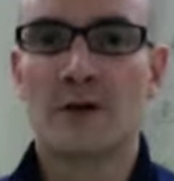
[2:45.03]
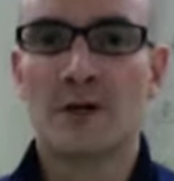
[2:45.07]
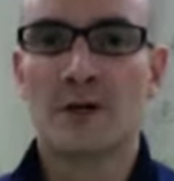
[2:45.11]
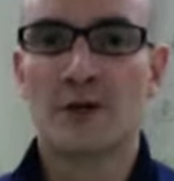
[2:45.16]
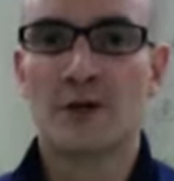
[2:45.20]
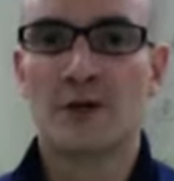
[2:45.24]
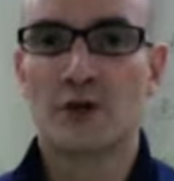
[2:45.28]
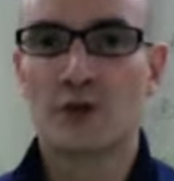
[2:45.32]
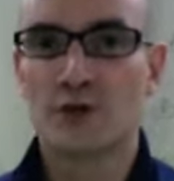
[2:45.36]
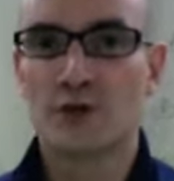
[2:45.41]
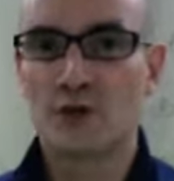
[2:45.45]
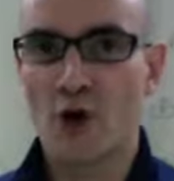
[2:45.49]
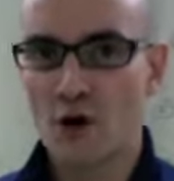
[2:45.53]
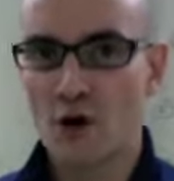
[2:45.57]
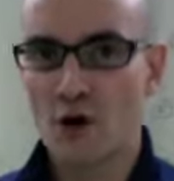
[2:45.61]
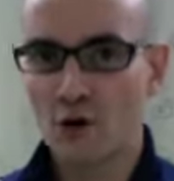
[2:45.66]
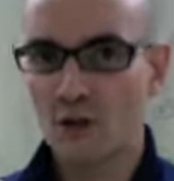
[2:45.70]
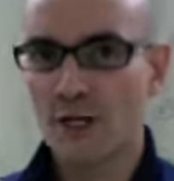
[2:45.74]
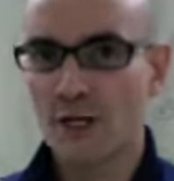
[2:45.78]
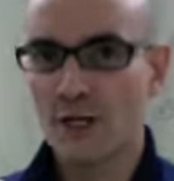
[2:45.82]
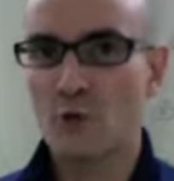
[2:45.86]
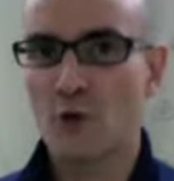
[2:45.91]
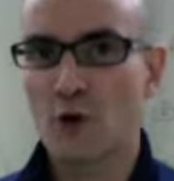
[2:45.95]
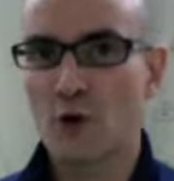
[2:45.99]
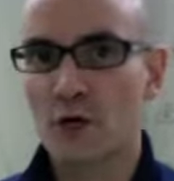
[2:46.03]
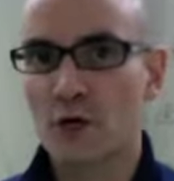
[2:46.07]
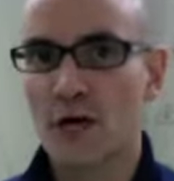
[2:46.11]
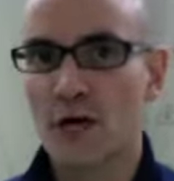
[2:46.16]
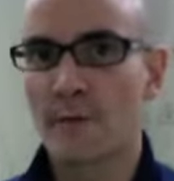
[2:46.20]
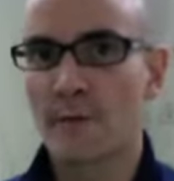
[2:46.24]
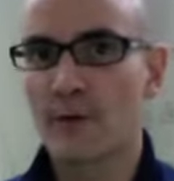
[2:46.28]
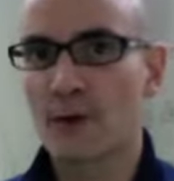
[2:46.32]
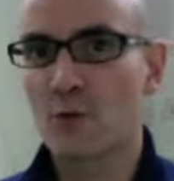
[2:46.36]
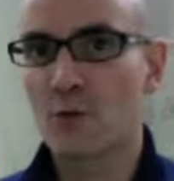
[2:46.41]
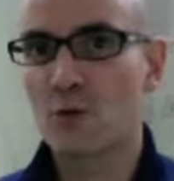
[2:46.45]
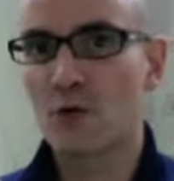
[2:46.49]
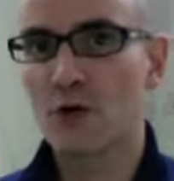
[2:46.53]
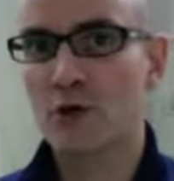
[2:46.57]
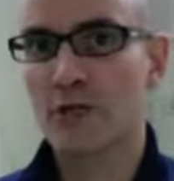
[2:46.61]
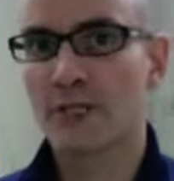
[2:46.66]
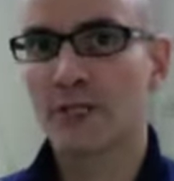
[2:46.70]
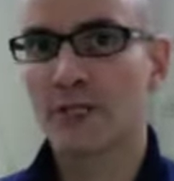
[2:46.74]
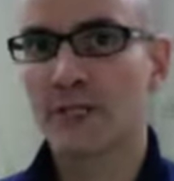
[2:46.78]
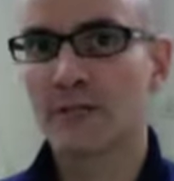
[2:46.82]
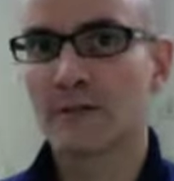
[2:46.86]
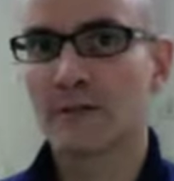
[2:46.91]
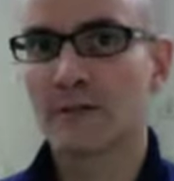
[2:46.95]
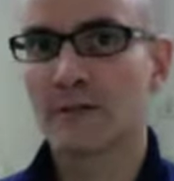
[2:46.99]
So not only am I
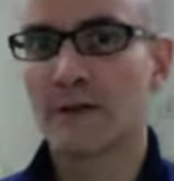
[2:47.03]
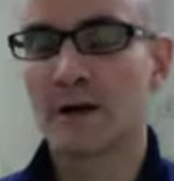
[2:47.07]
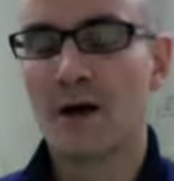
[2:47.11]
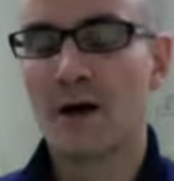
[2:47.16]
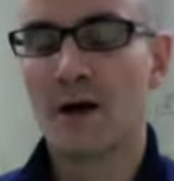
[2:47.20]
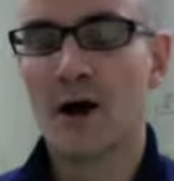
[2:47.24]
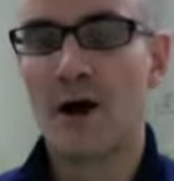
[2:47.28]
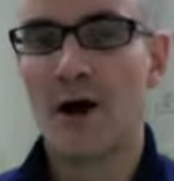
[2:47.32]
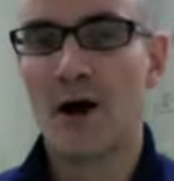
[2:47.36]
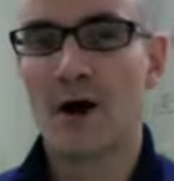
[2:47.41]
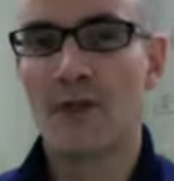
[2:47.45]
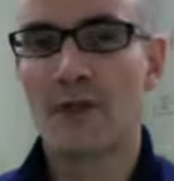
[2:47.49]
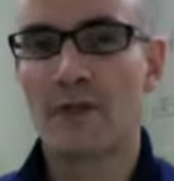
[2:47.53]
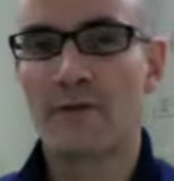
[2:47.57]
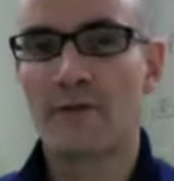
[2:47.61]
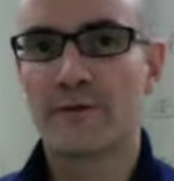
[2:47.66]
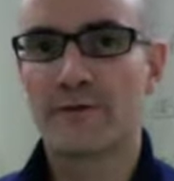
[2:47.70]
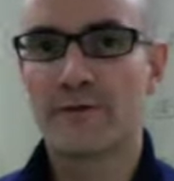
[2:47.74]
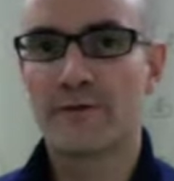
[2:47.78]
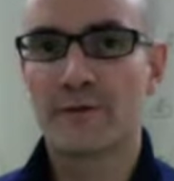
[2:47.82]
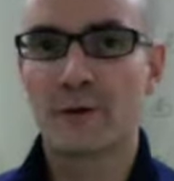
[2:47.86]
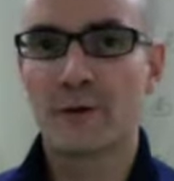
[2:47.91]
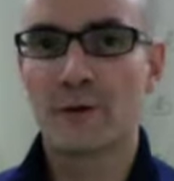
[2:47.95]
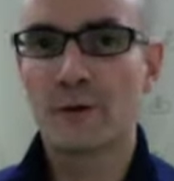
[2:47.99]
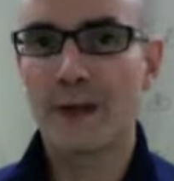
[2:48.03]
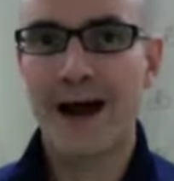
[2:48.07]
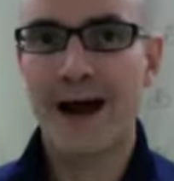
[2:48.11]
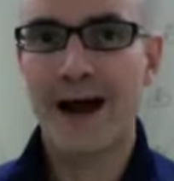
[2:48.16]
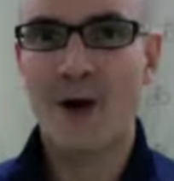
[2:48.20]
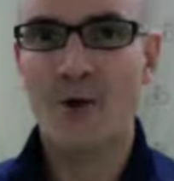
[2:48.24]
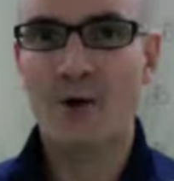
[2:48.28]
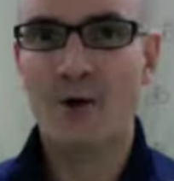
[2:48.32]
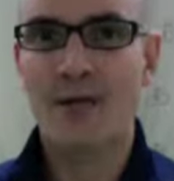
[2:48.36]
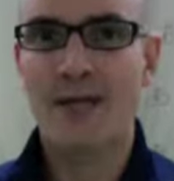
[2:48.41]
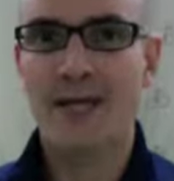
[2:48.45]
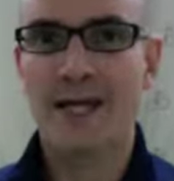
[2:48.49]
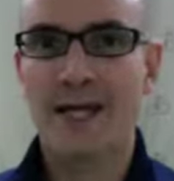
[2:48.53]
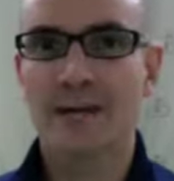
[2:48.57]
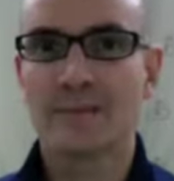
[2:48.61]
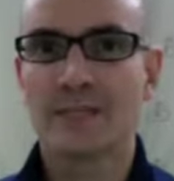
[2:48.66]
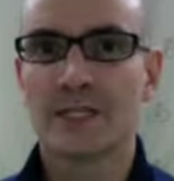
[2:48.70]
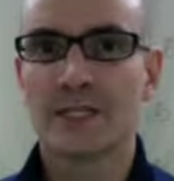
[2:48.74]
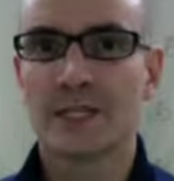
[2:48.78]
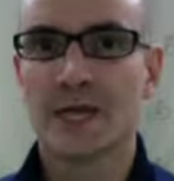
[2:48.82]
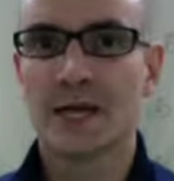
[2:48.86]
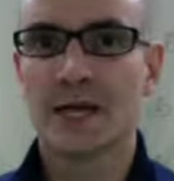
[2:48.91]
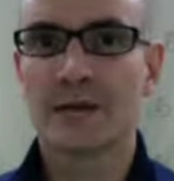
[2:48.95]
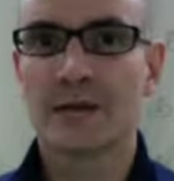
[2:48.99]
working on the full power game
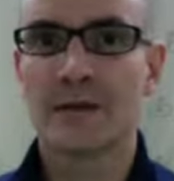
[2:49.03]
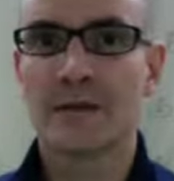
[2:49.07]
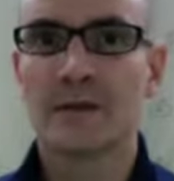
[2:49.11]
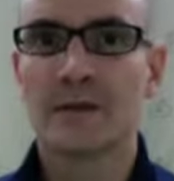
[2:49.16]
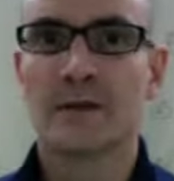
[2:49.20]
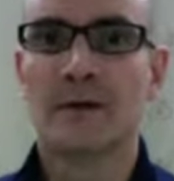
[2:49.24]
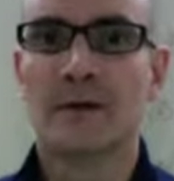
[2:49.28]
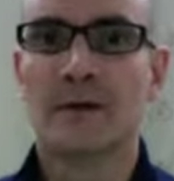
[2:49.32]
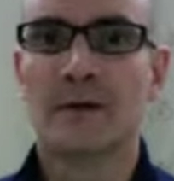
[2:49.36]
today,